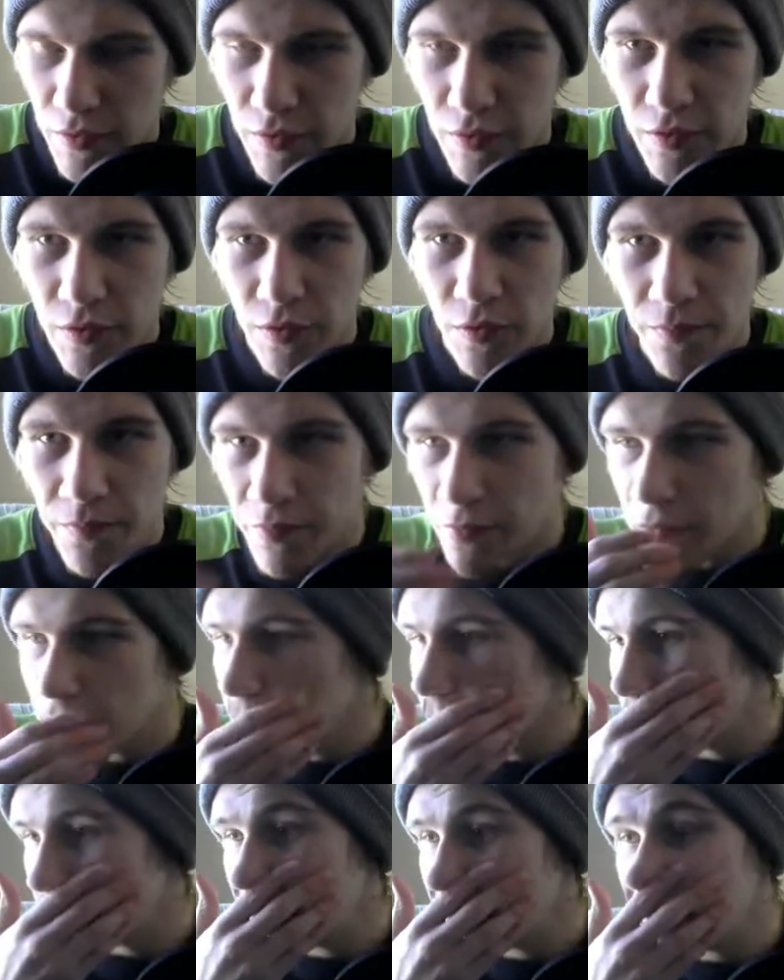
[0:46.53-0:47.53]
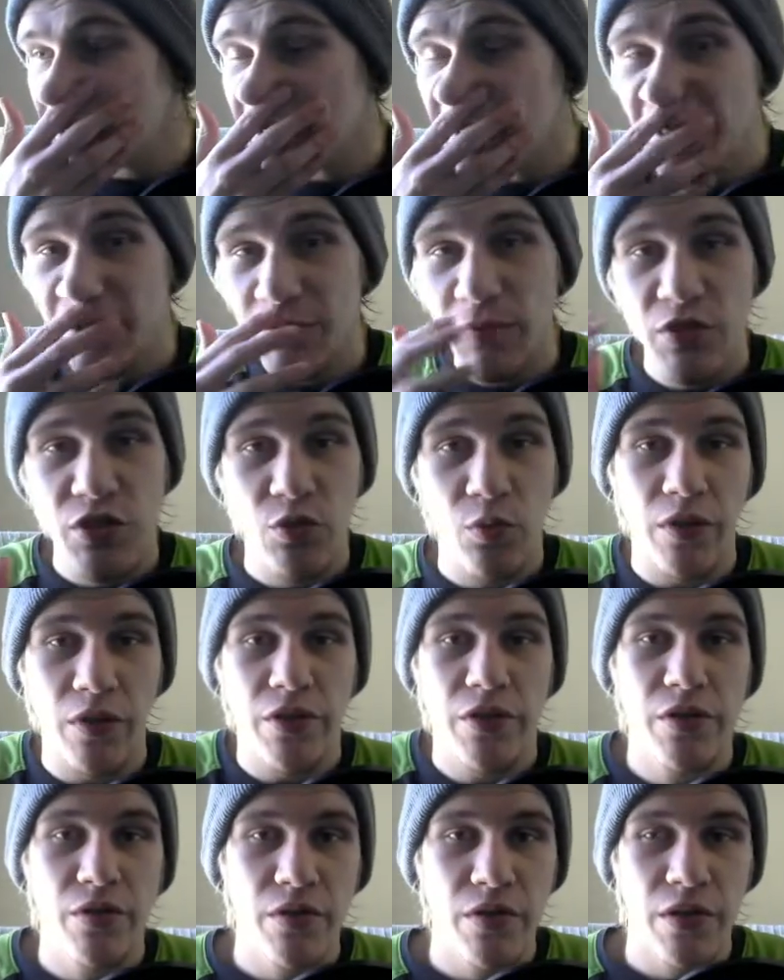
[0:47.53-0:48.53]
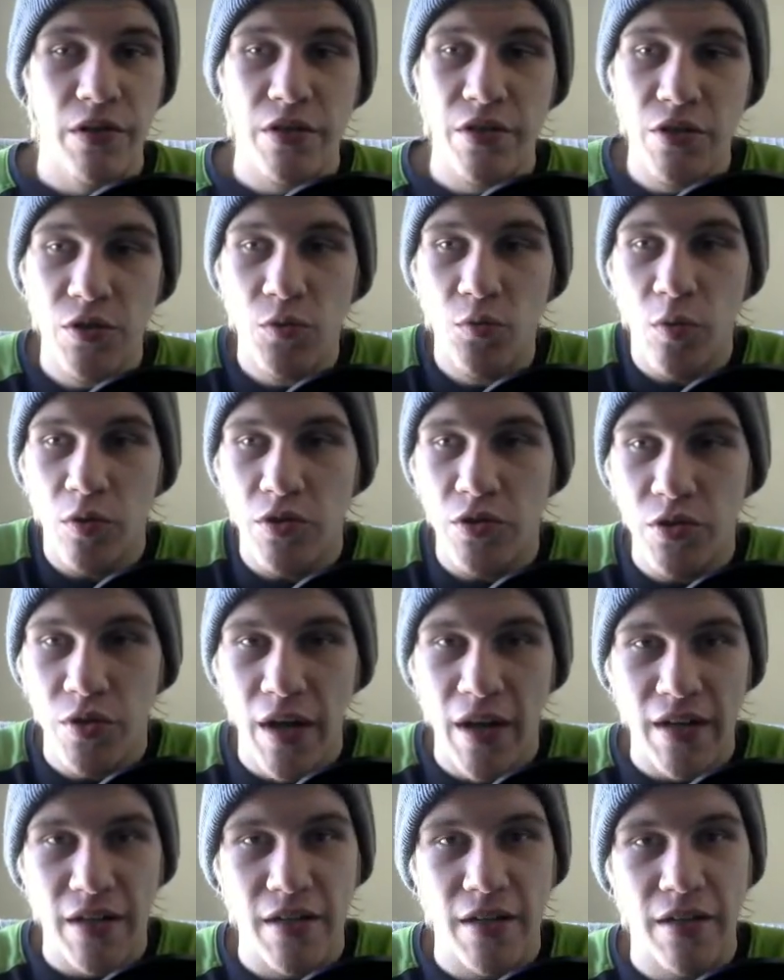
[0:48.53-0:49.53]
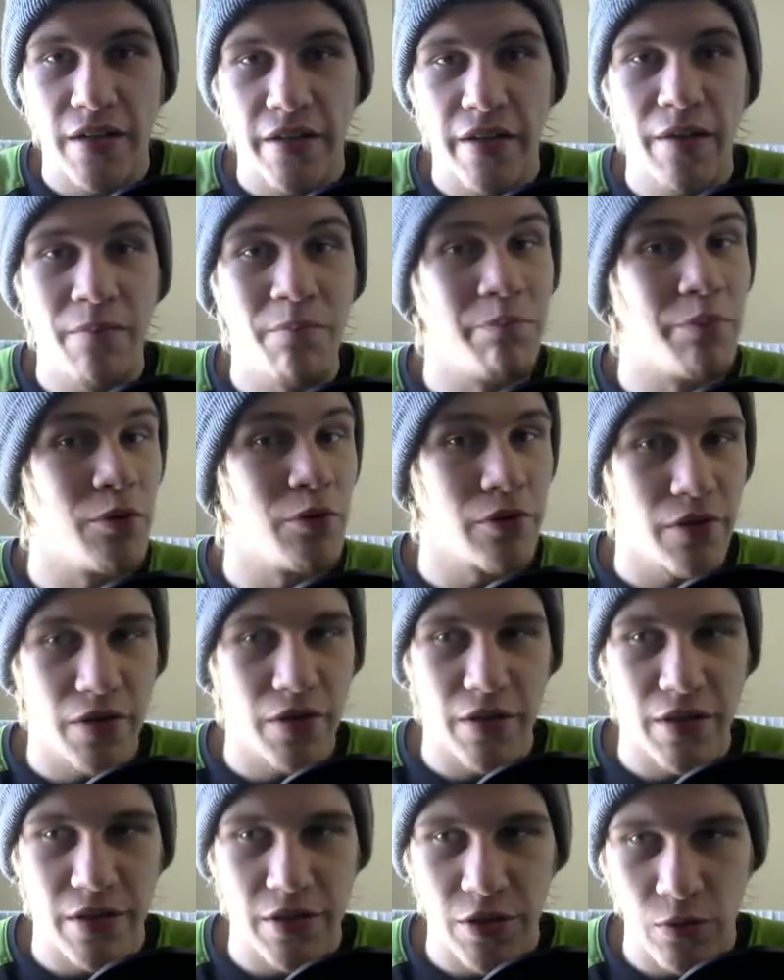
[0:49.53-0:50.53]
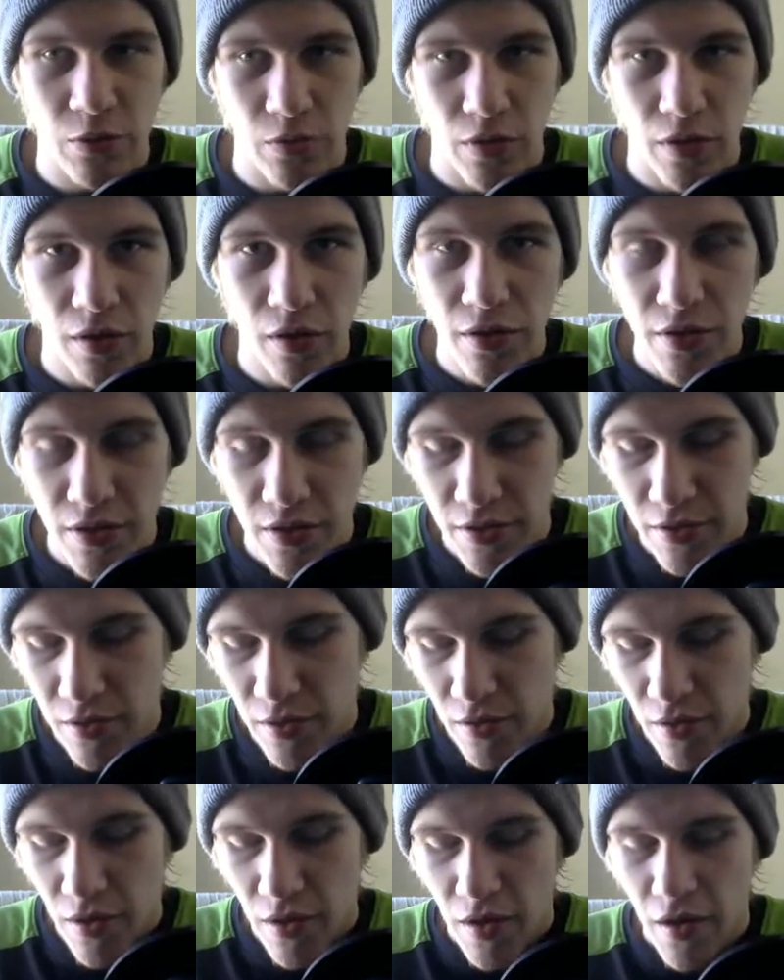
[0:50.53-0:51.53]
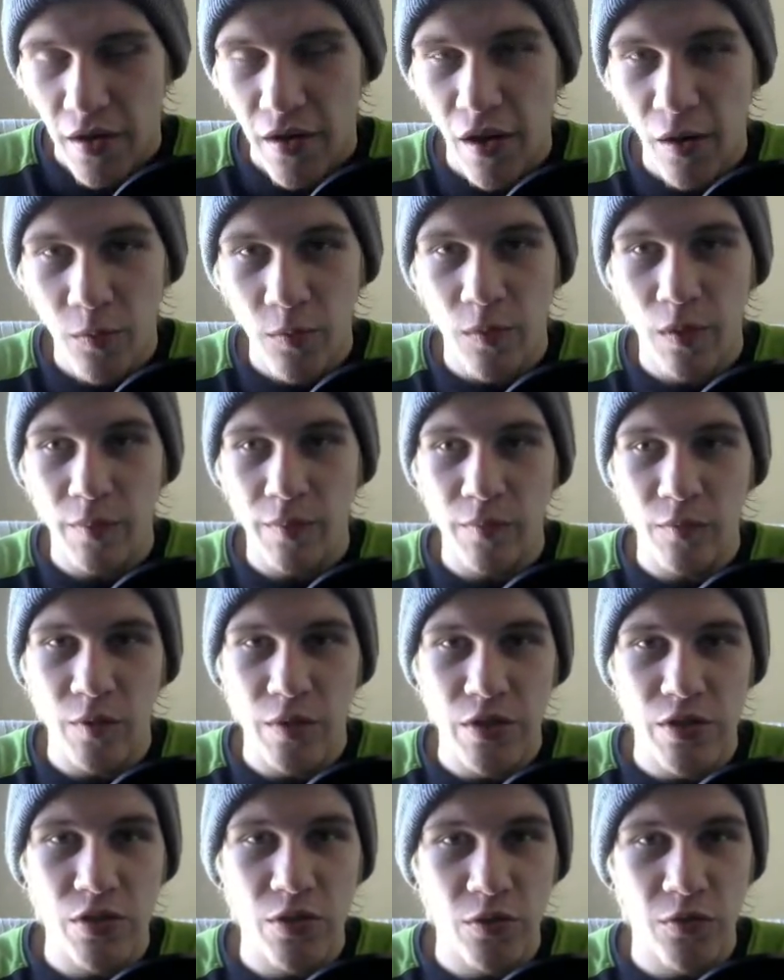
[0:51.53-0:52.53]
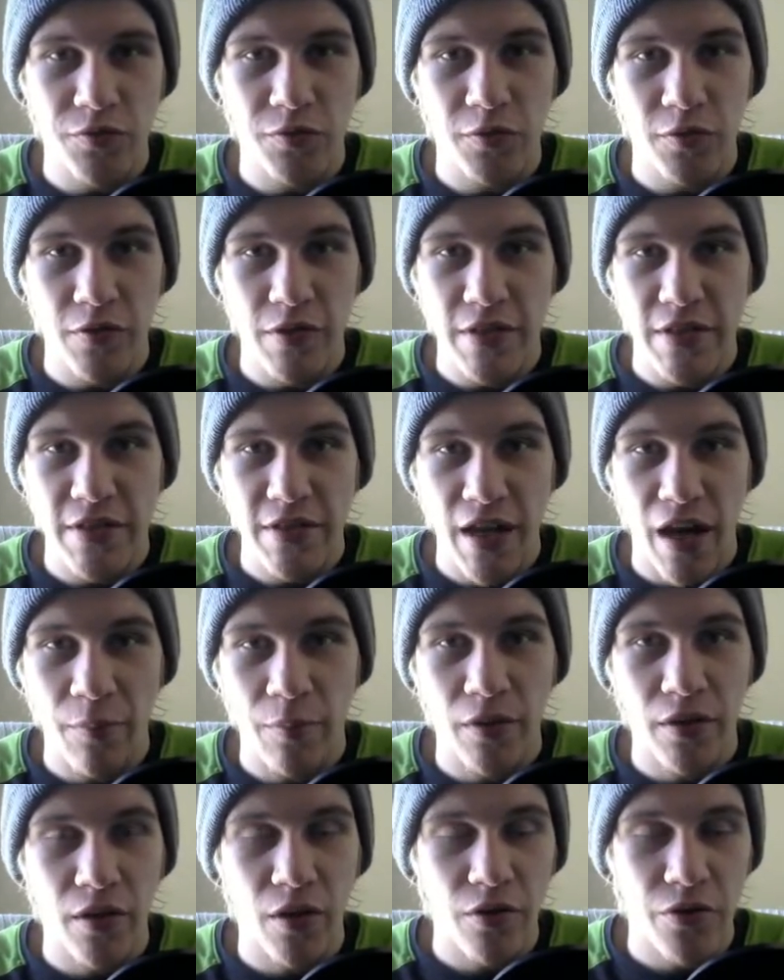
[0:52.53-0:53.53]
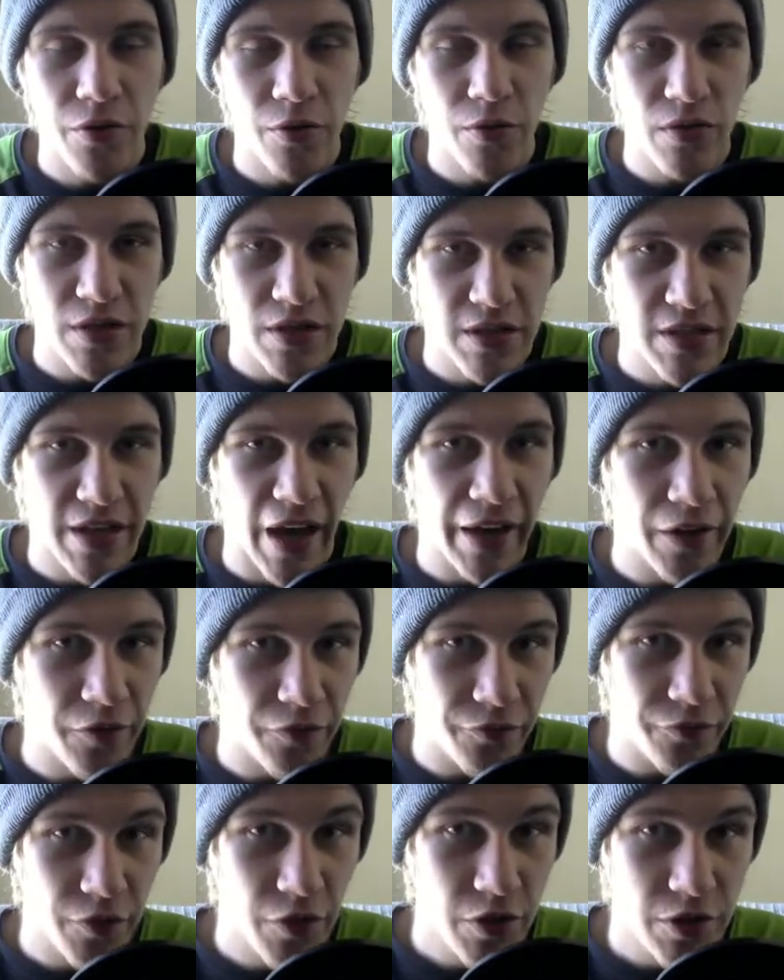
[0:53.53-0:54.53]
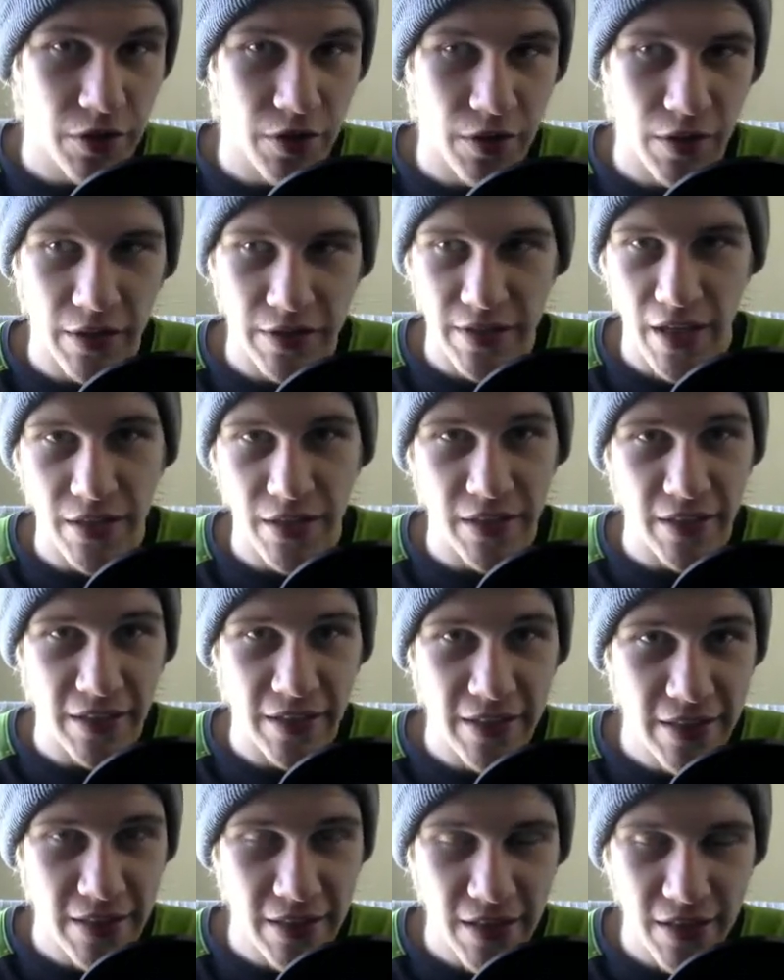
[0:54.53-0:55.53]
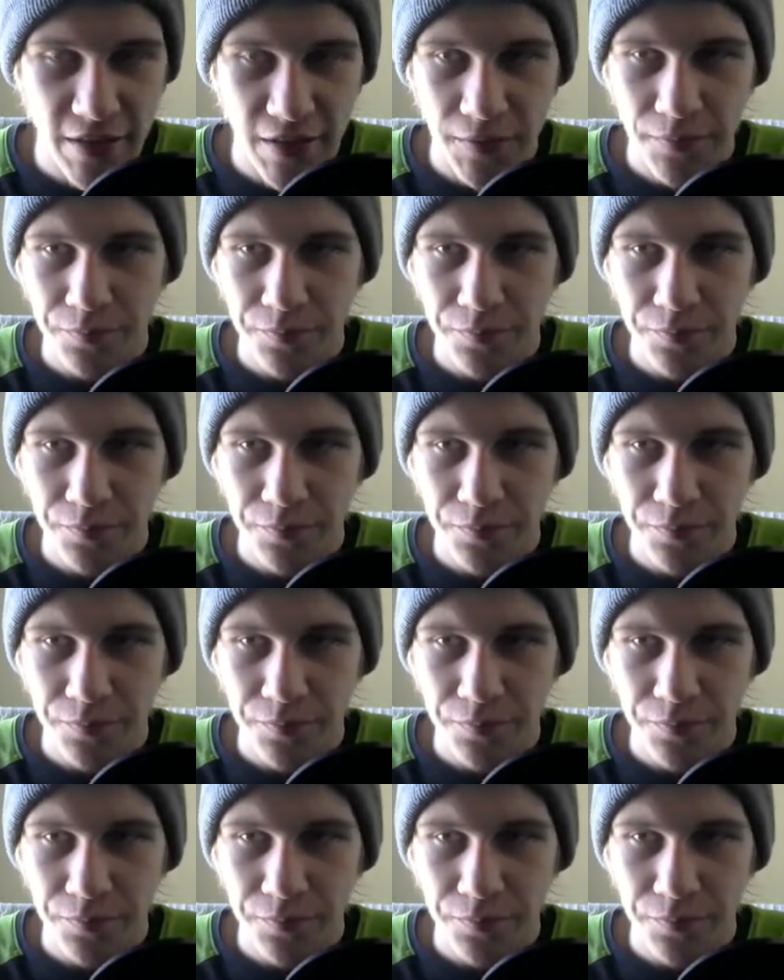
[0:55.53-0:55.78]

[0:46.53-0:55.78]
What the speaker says: So first things what you want to do is you want to actually import these two classes. Now what I'm going to do for these, I'm going to go through the scanner first because that's the easiest.